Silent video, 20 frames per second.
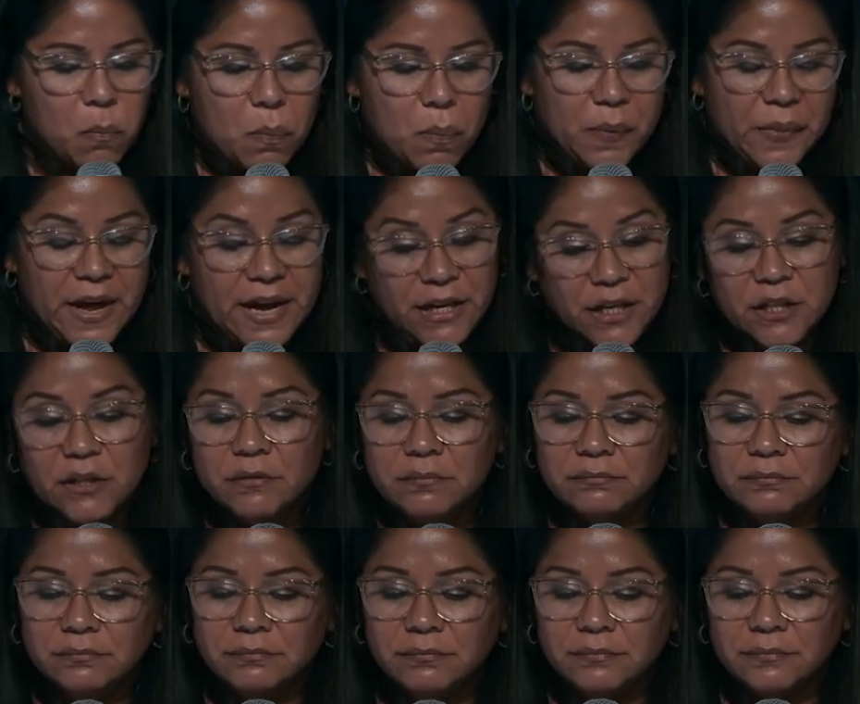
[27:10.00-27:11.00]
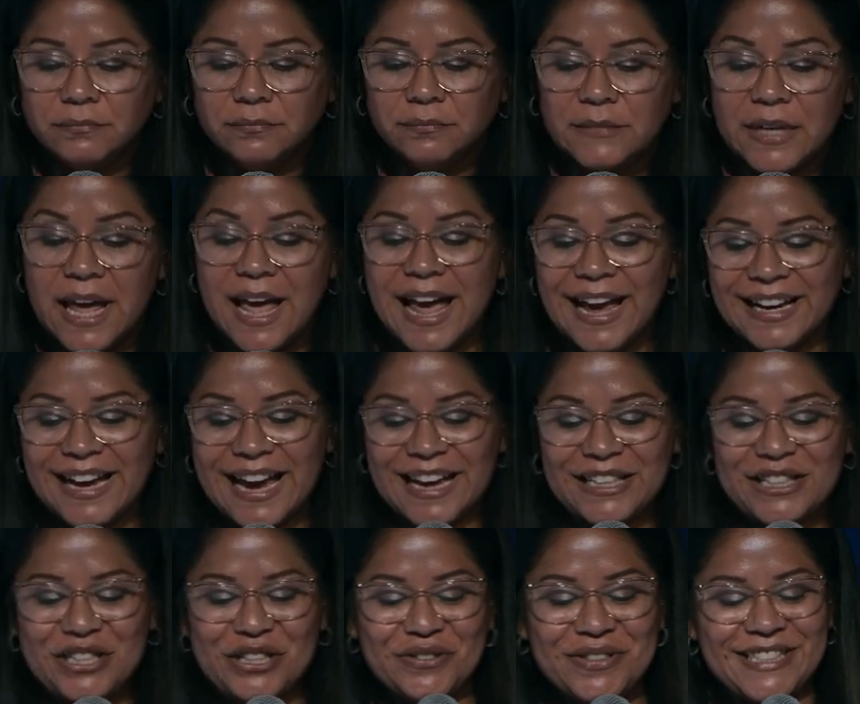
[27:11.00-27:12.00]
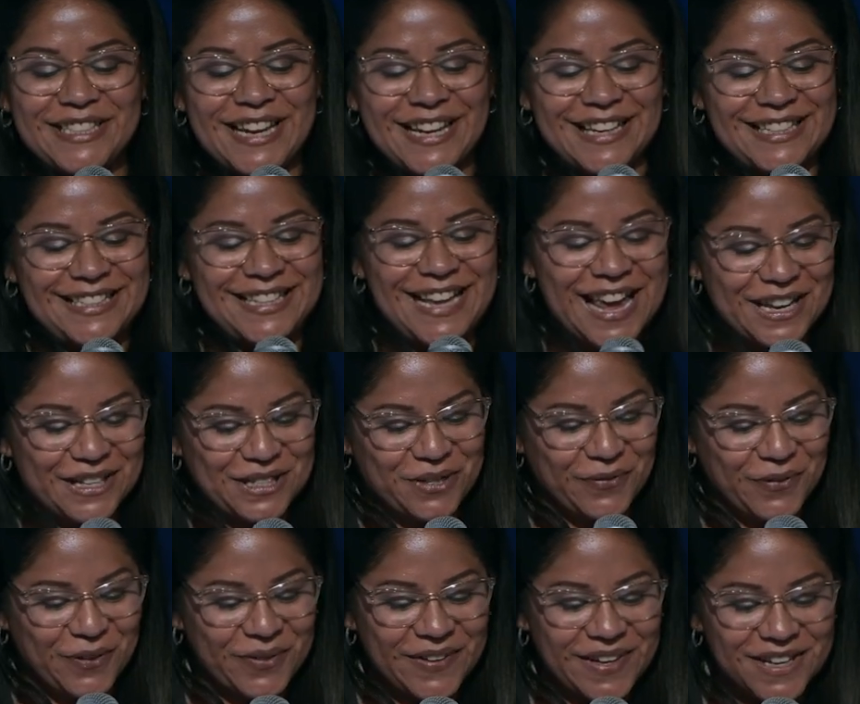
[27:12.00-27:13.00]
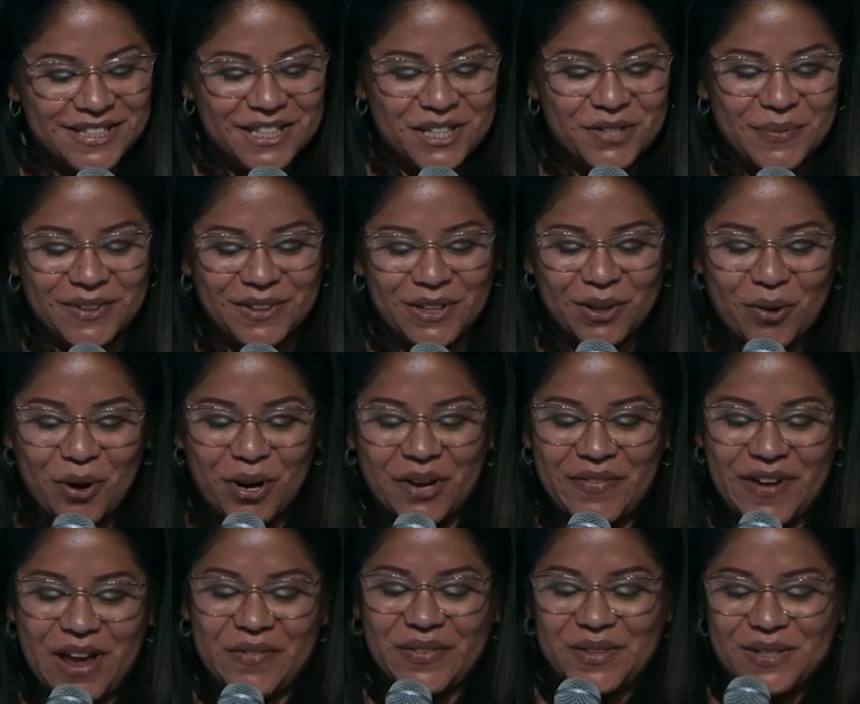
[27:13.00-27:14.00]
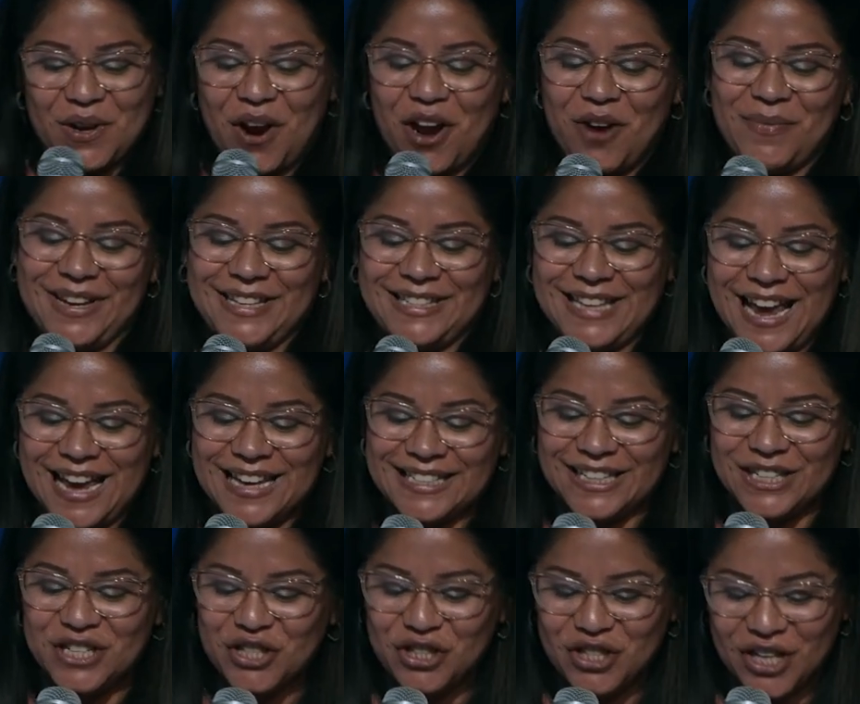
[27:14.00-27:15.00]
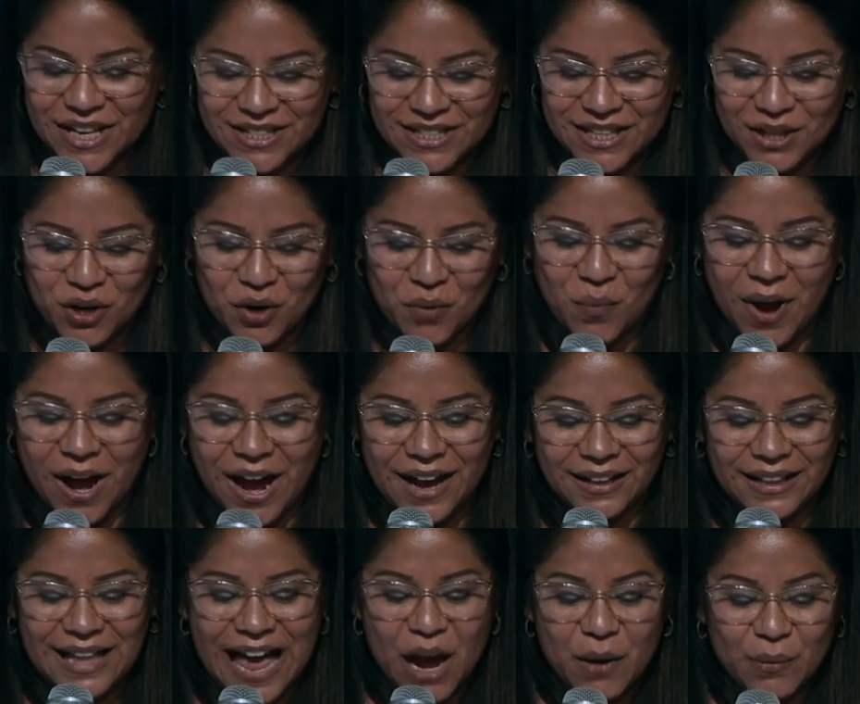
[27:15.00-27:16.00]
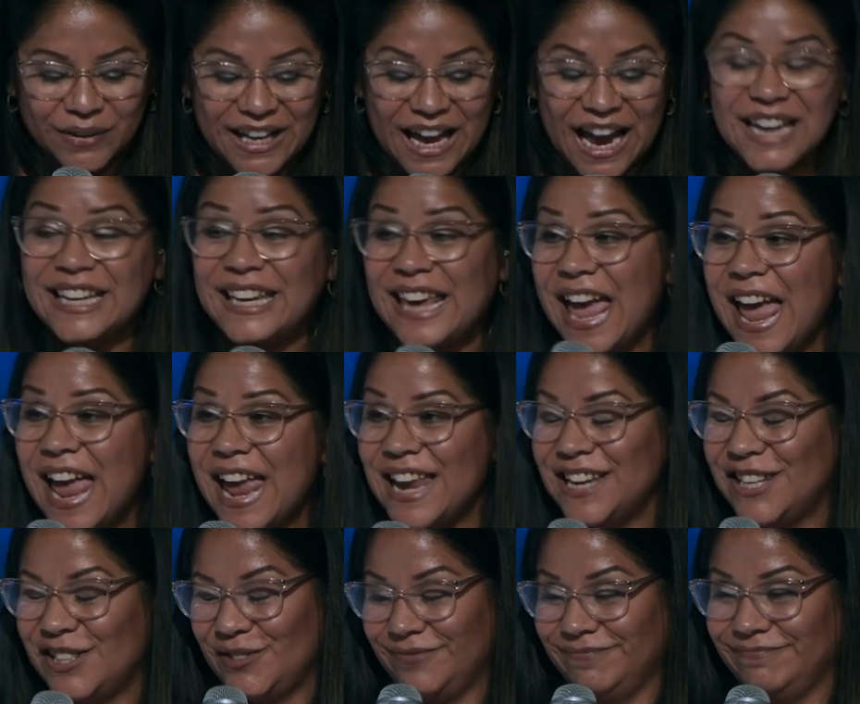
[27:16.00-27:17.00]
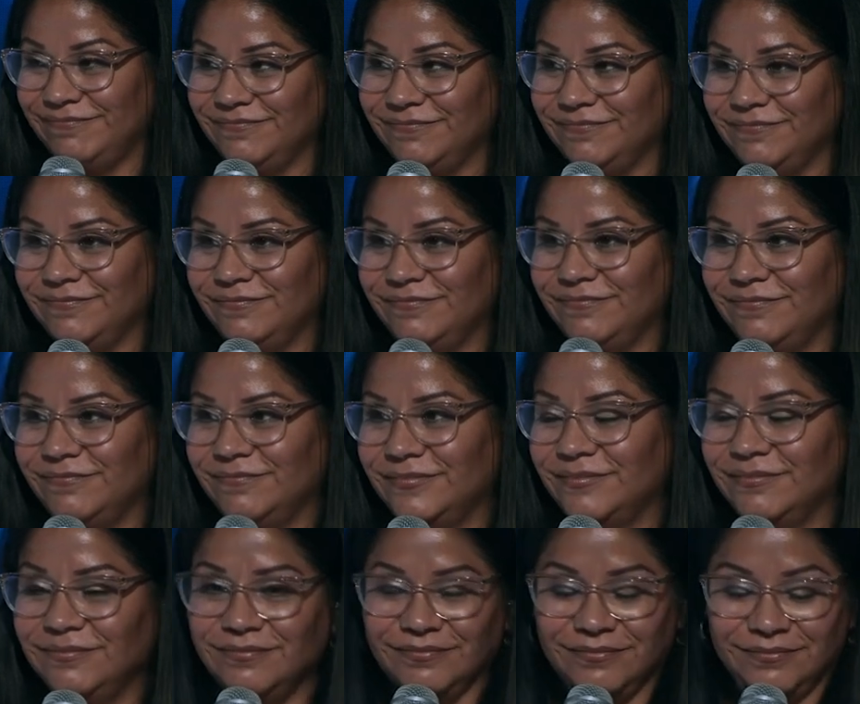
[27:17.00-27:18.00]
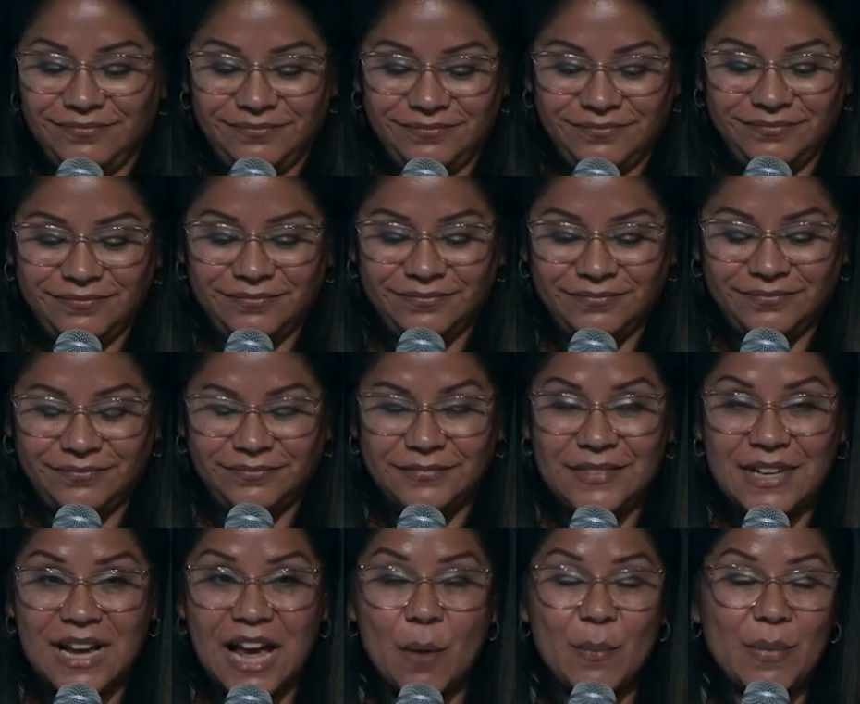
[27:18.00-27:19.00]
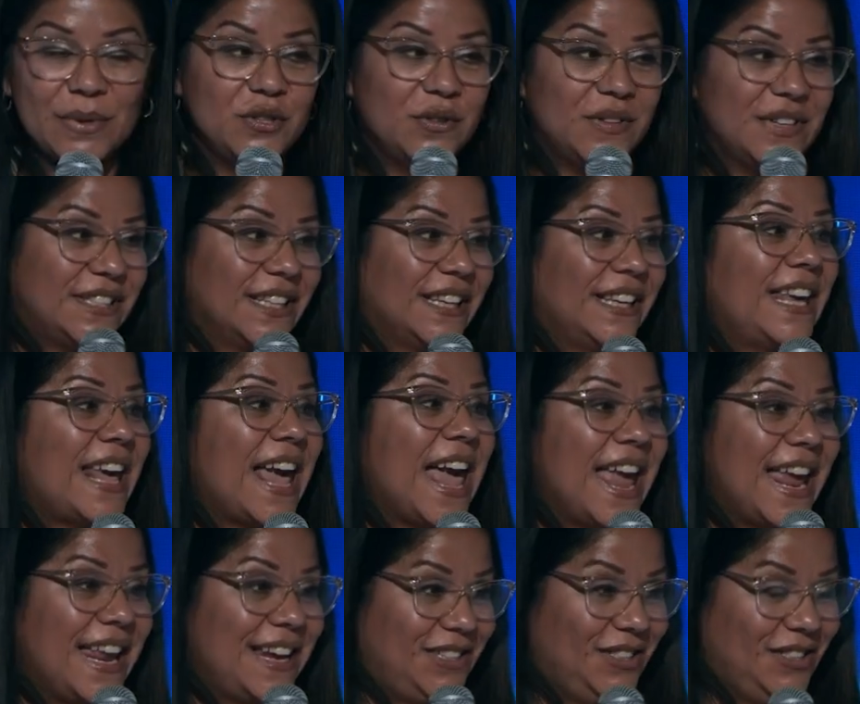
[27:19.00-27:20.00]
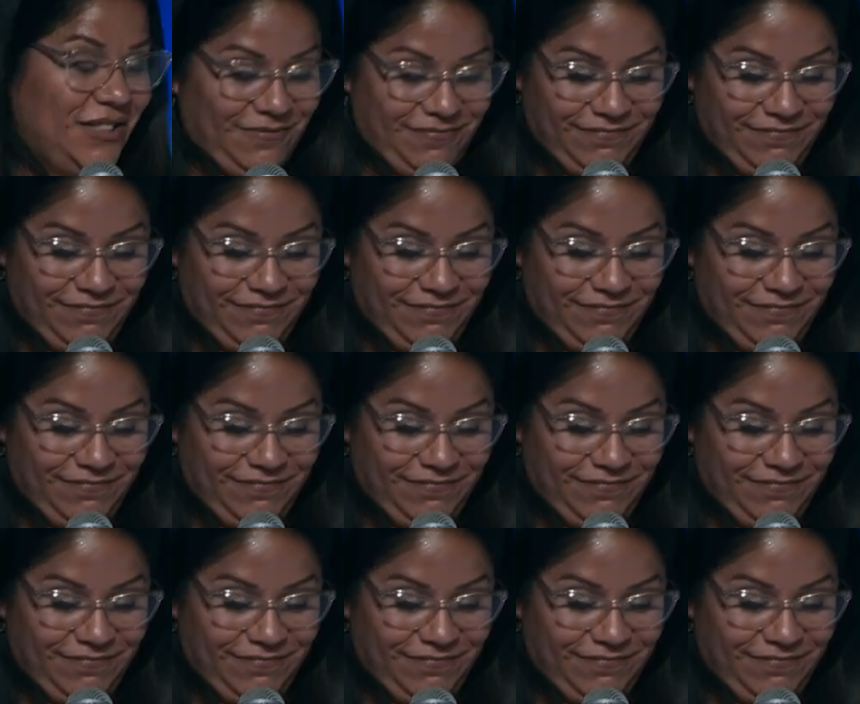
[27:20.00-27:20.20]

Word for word: Thank you. Haggai 2 6 says, For this is what the Lord of heaven's army says, in just a little while I will again, mm-mm, I'm gonna do this again.